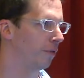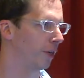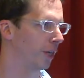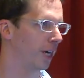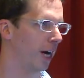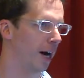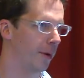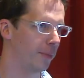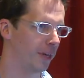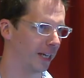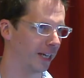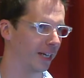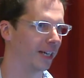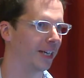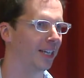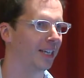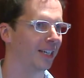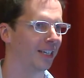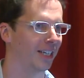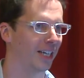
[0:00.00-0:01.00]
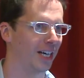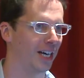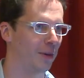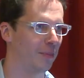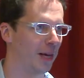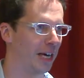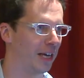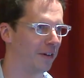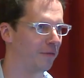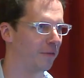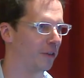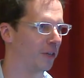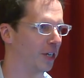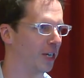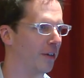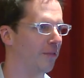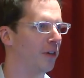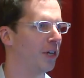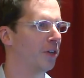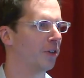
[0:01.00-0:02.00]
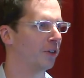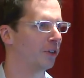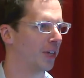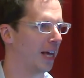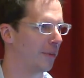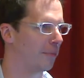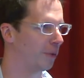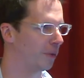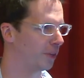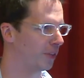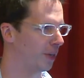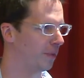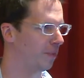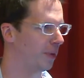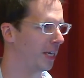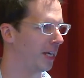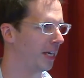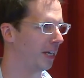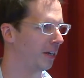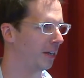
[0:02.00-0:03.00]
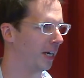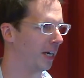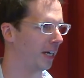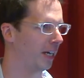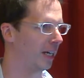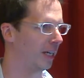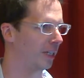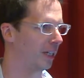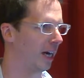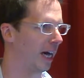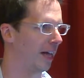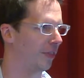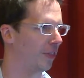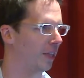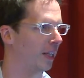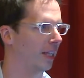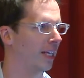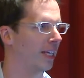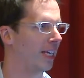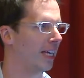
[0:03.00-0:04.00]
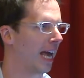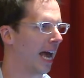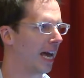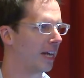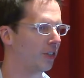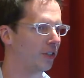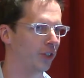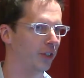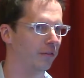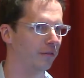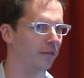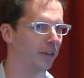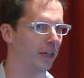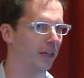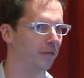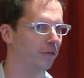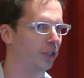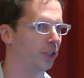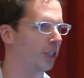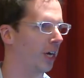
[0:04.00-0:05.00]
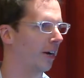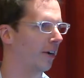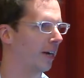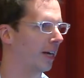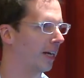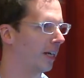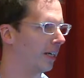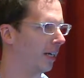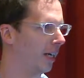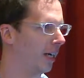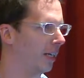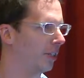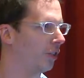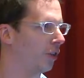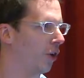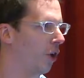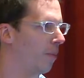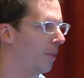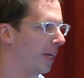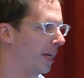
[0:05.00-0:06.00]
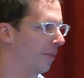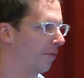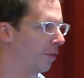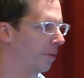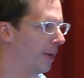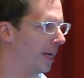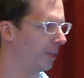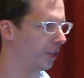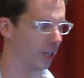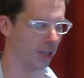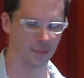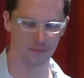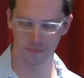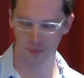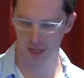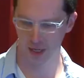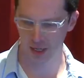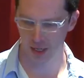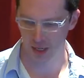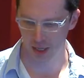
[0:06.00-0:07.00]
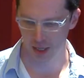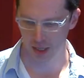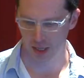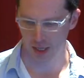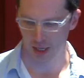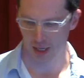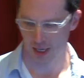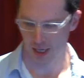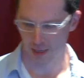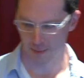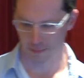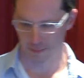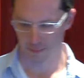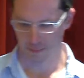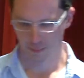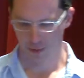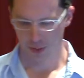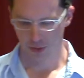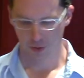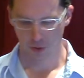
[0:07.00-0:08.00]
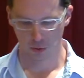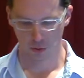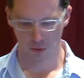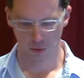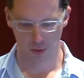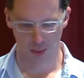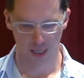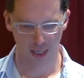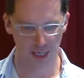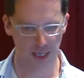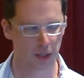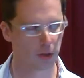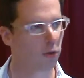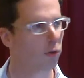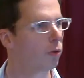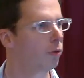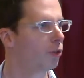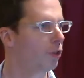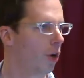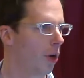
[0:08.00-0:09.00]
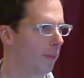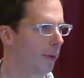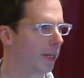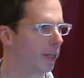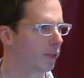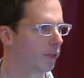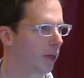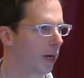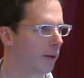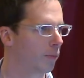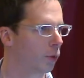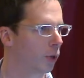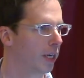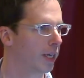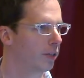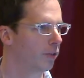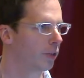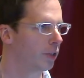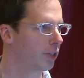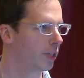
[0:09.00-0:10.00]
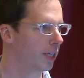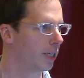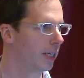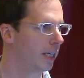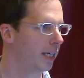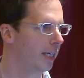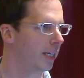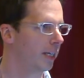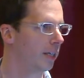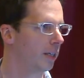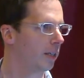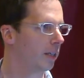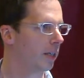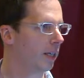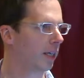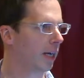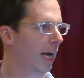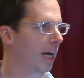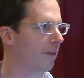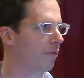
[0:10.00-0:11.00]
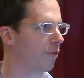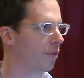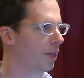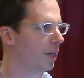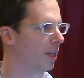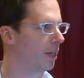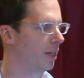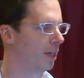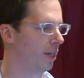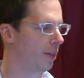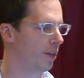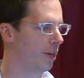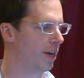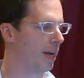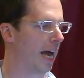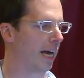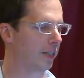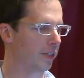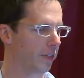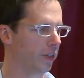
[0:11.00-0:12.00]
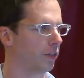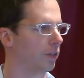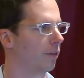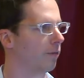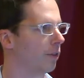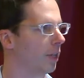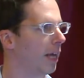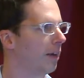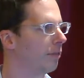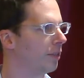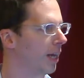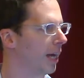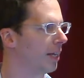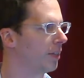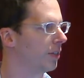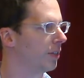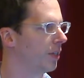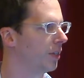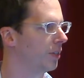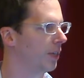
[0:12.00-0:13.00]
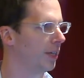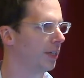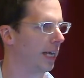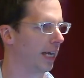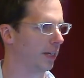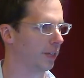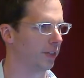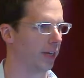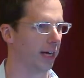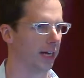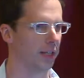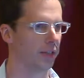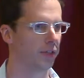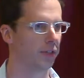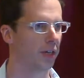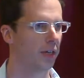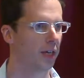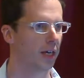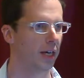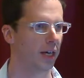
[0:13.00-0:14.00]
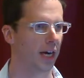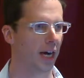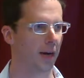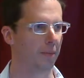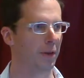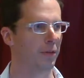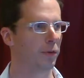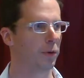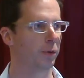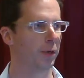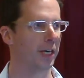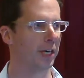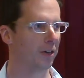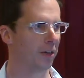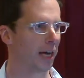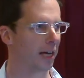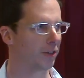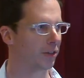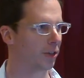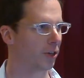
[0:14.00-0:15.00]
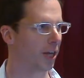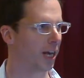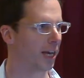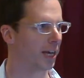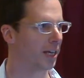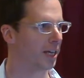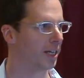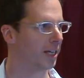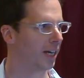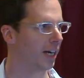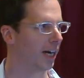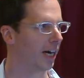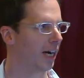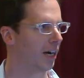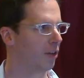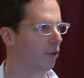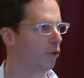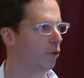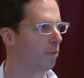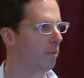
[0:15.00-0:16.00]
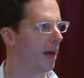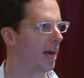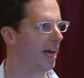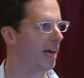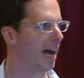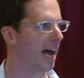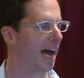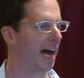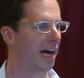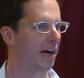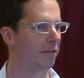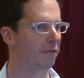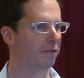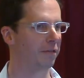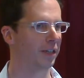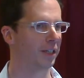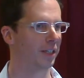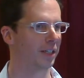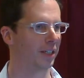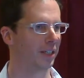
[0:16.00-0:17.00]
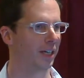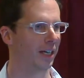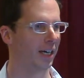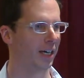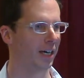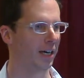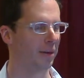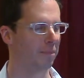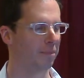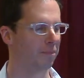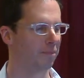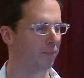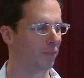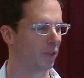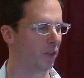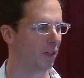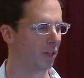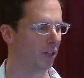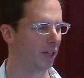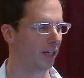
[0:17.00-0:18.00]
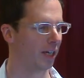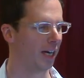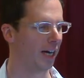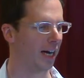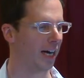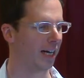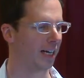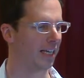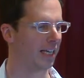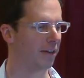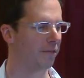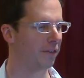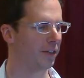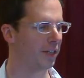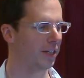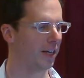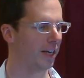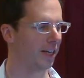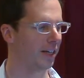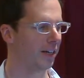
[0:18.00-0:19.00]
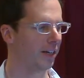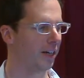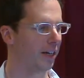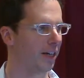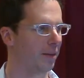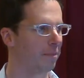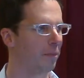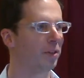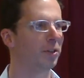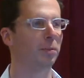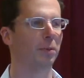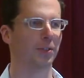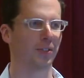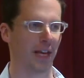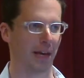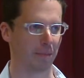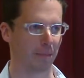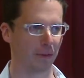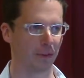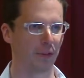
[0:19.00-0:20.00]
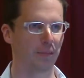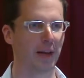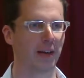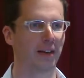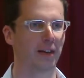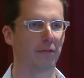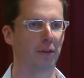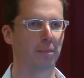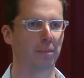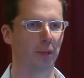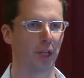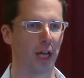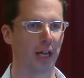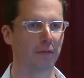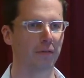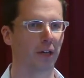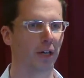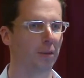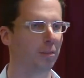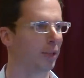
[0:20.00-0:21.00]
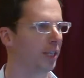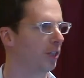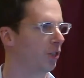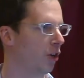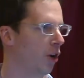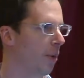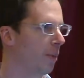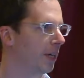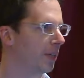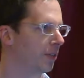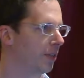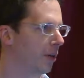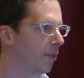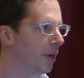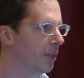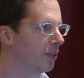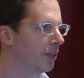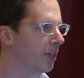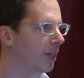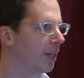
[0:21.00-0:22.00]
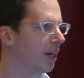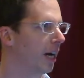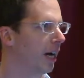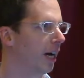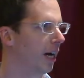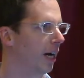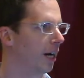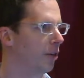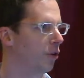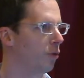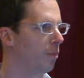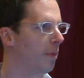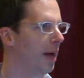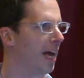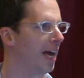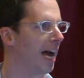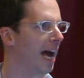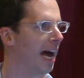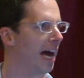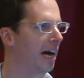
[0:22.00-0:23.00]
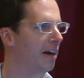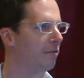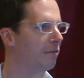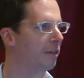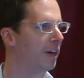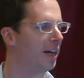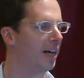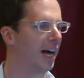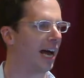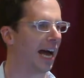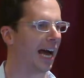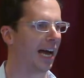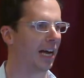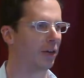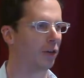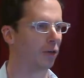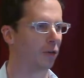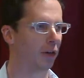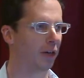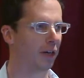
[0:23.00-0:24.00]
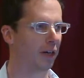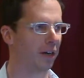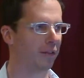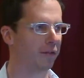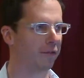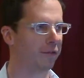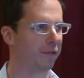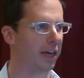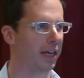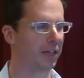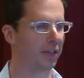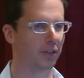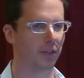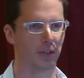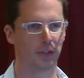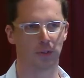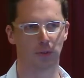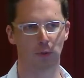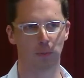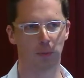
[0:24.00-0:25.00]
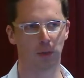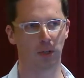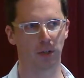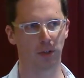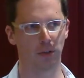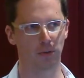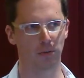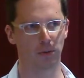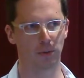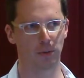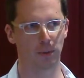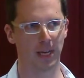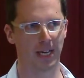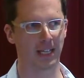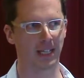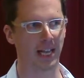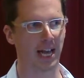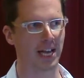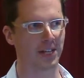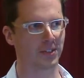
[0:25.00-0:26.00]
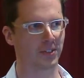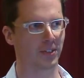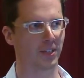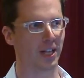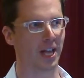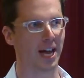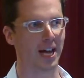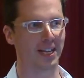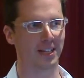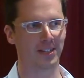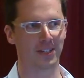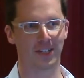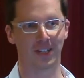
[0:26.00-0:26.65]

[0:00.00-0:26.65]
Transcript: for coming um, and for giving your samples and being uh, at the leading edge of, of sharing uh, genomic information. Um, so in Google Genomics, um, we're interested in kind of the, the nexus of life sciences and data science. Um, if you were here yesterday, uh, you may have um, uh, given multiple samples. You may have given blood for complete genomic sequencing. Uh, you may have had your face superglued to a glass slide